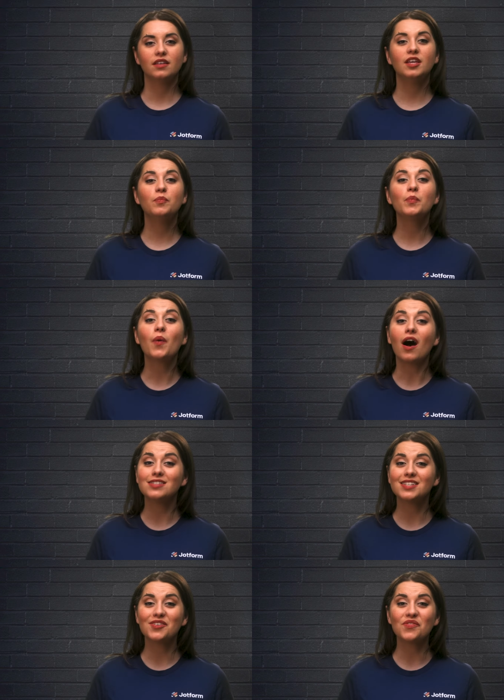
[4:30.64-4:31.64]
Keep a
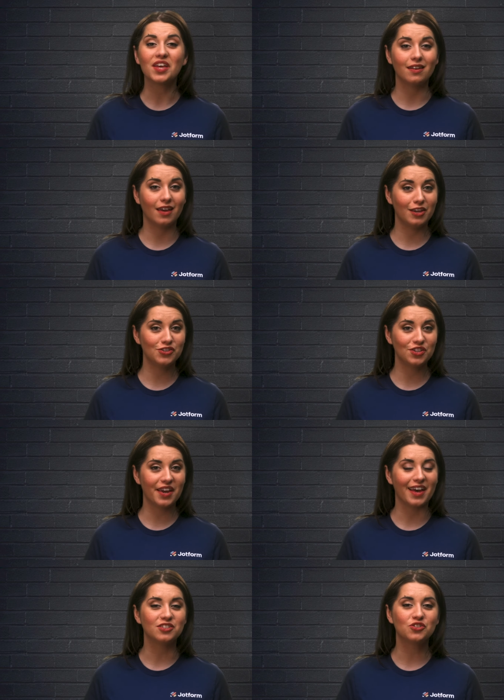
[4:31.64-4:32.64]
positive,
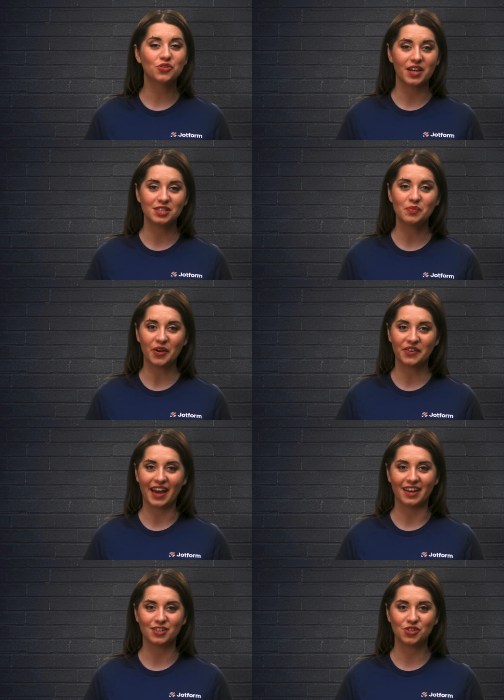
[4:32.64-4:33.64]
engaging, and transparent
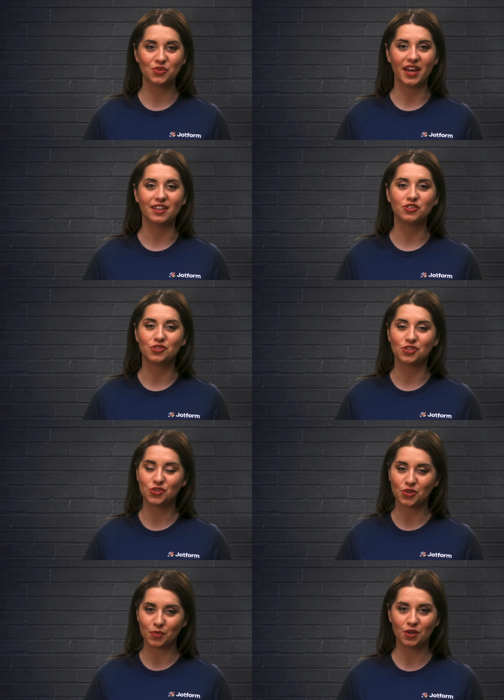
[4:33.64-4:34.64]
attitude, and your
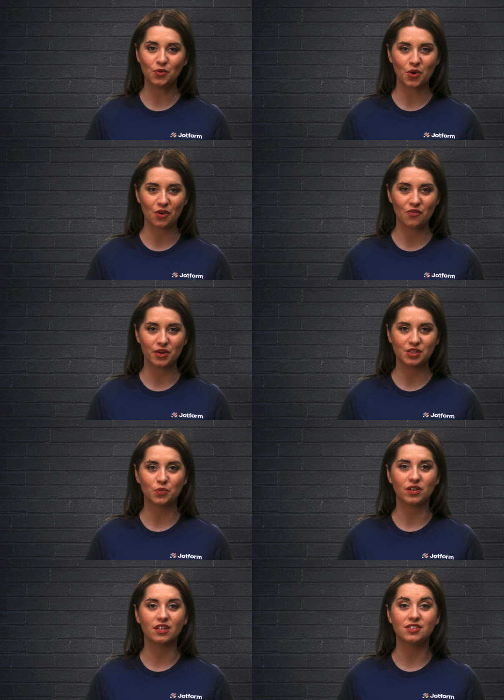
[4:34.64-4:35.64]
distributed workforce
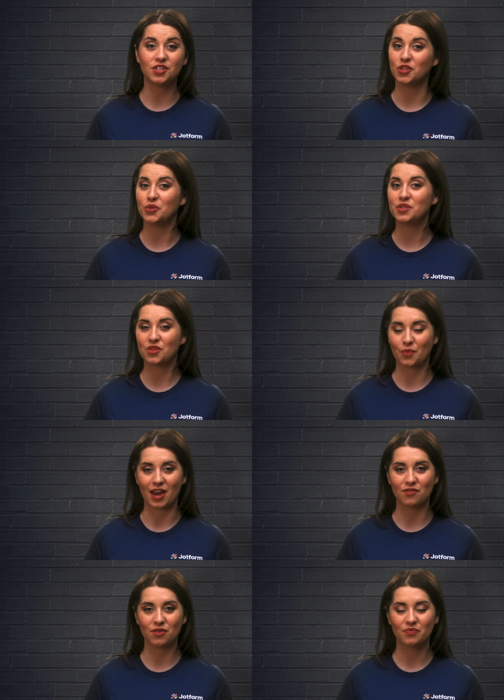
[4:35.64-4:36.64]
will continue to
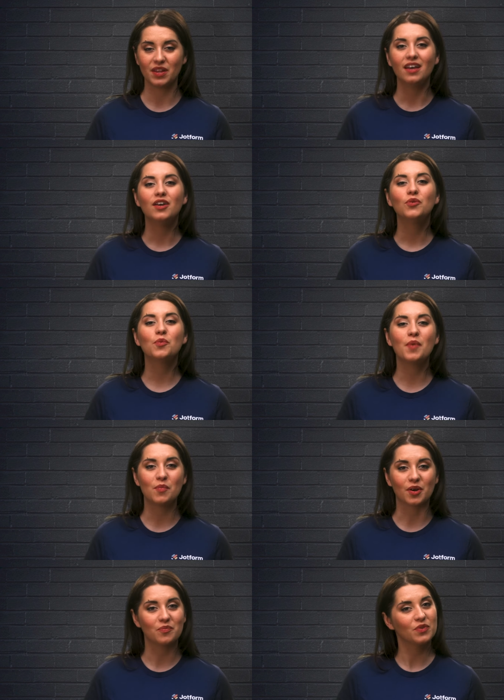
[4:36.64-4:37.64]
thrive.
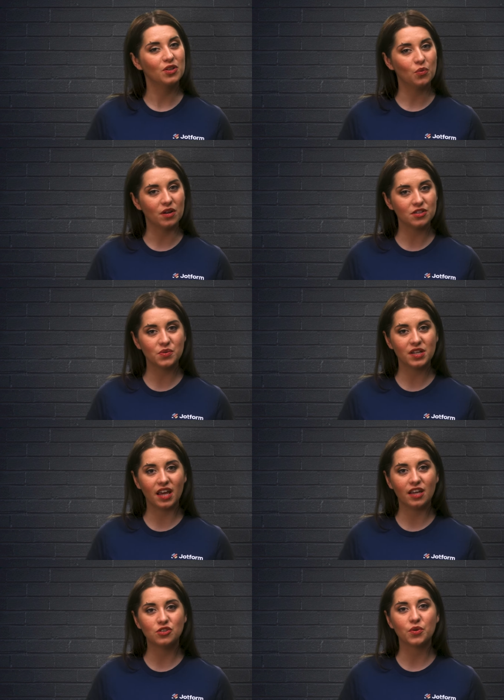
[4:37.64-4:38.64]
Remember, you want to
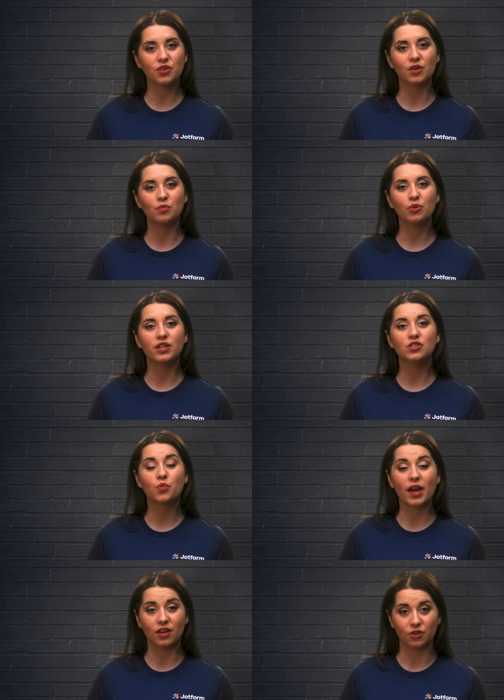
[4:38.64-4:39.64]
engage with your employees
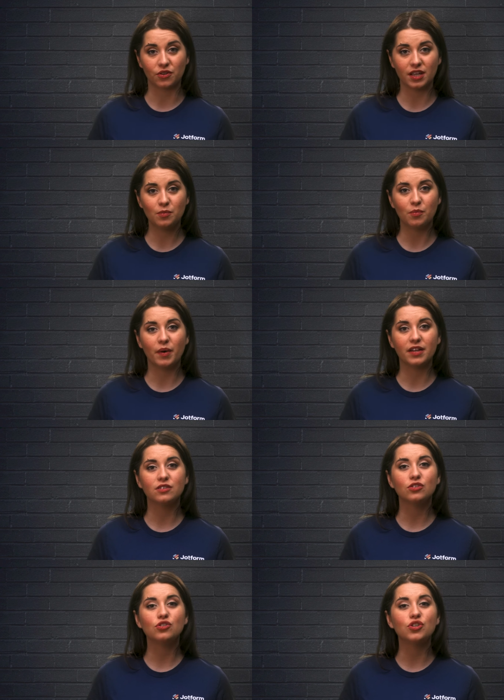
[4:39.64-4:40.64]
regularly,
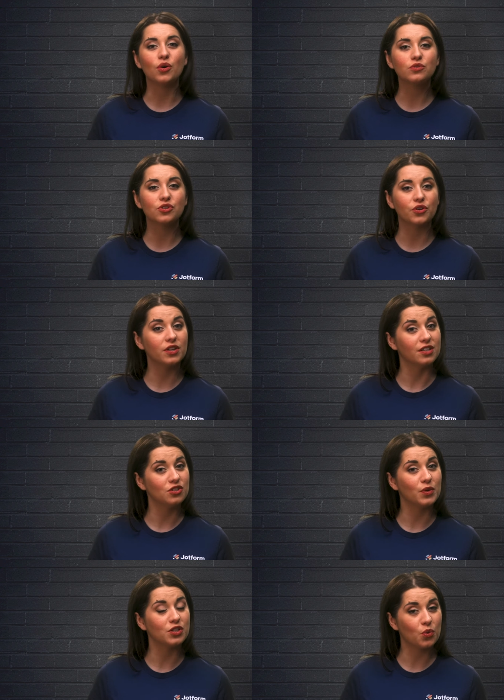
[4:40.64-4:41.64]
but don't turn
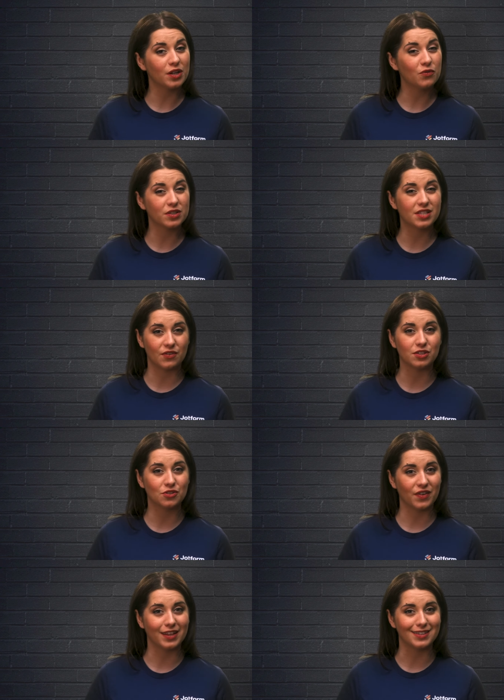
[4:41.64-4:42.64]
into a 24 7
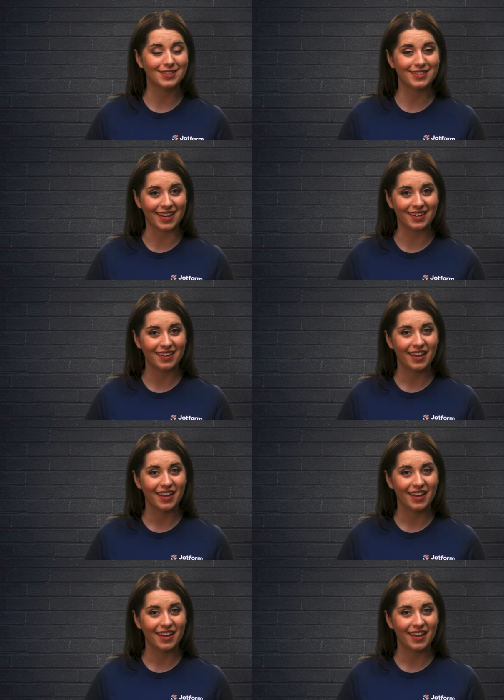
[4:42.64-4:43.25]
surveillance state.